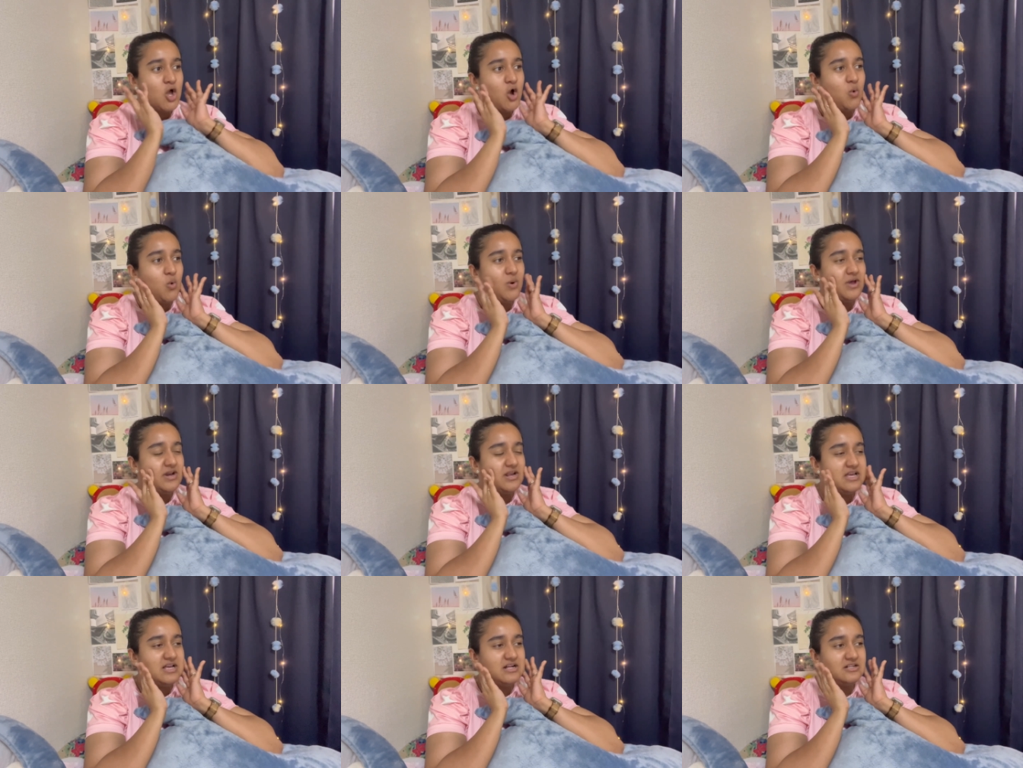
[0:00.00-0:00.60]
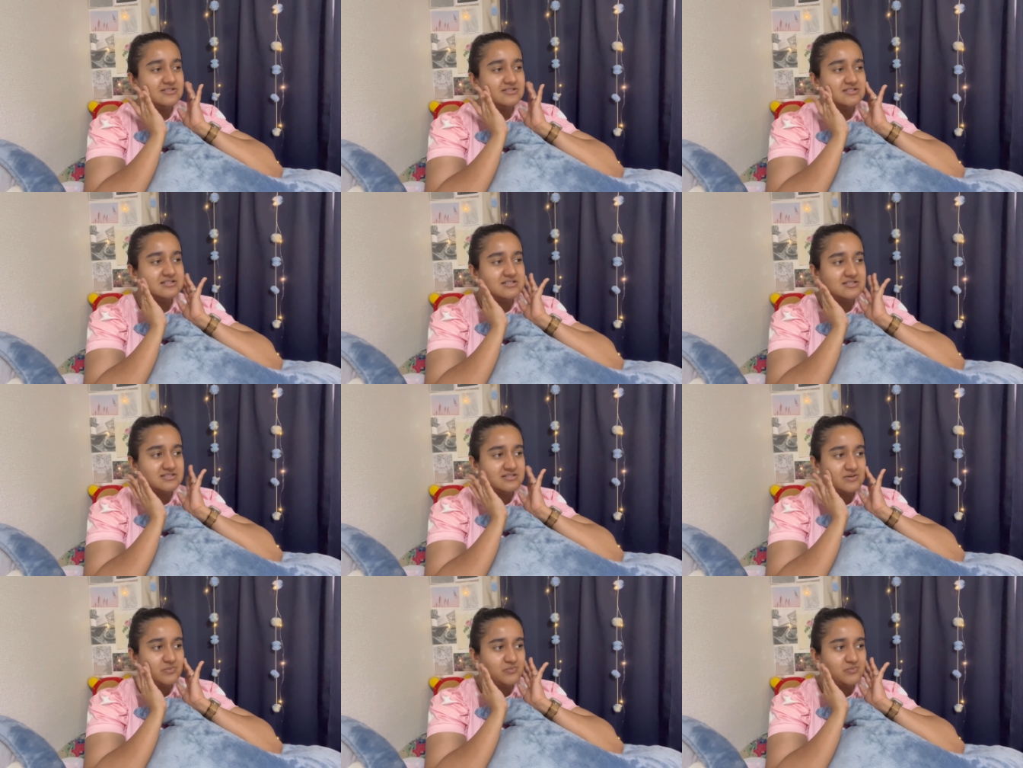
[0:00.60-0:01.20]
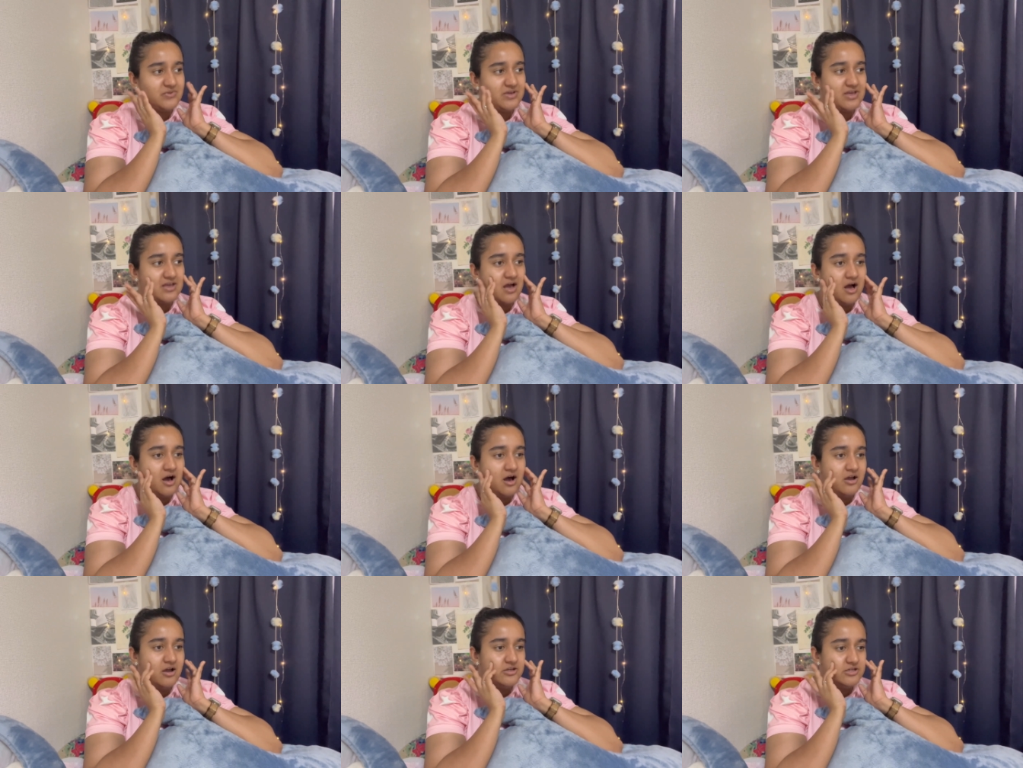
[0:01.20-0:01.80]
What else is something
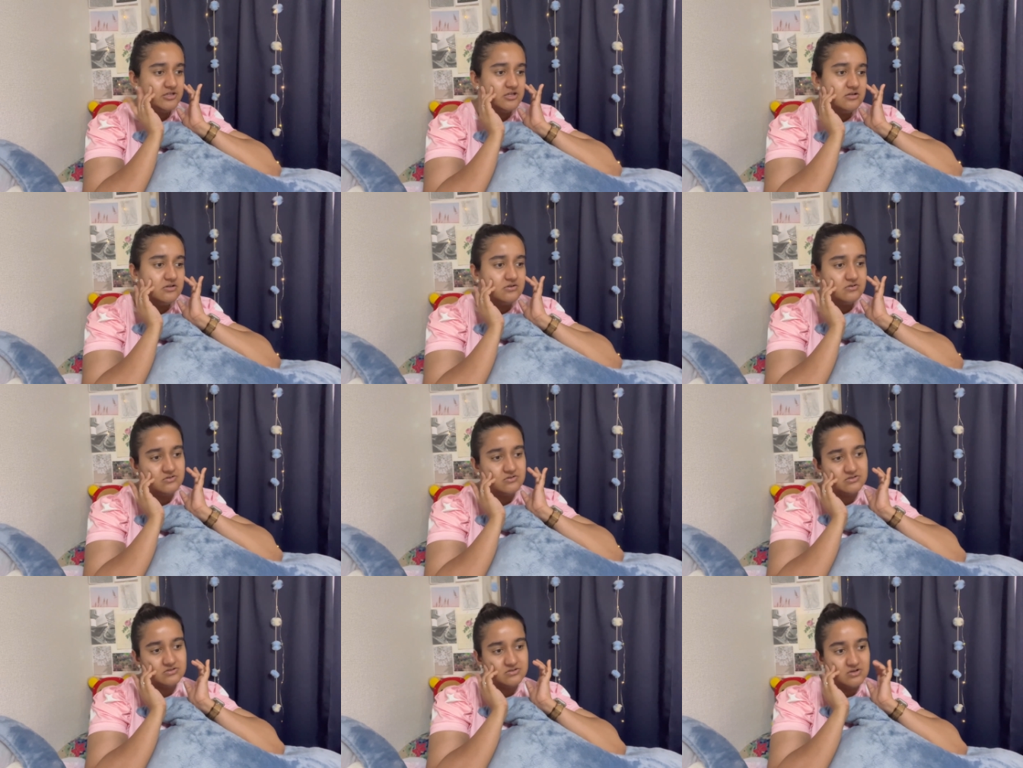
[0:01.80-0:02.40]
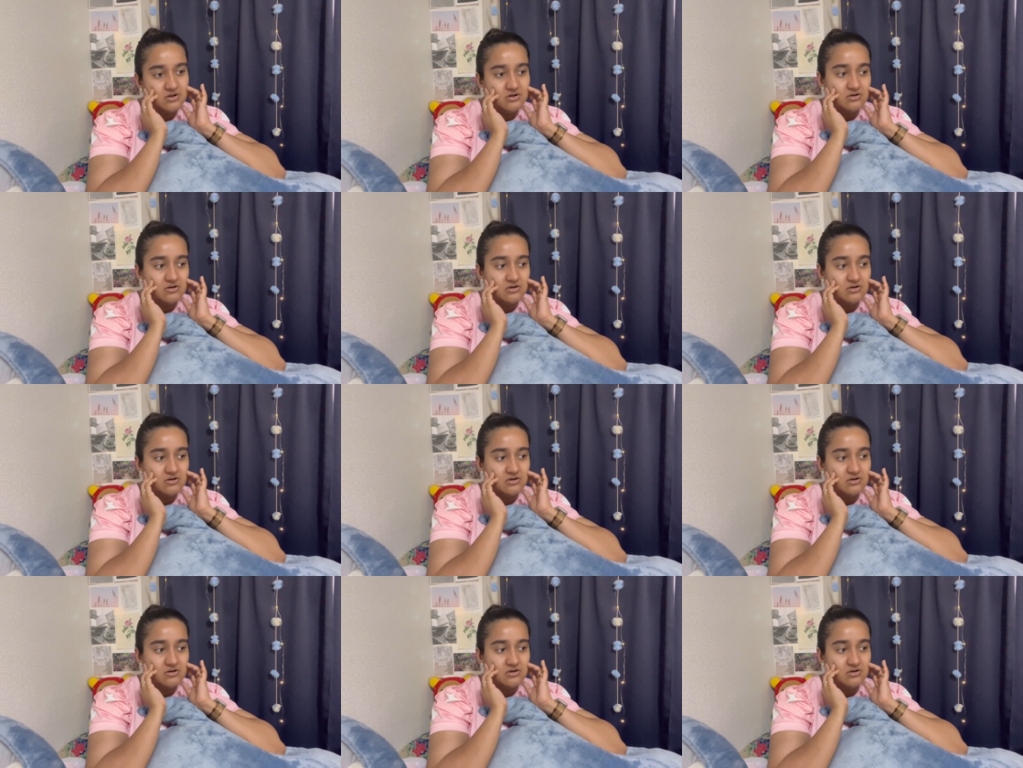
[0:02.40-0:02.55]
I use?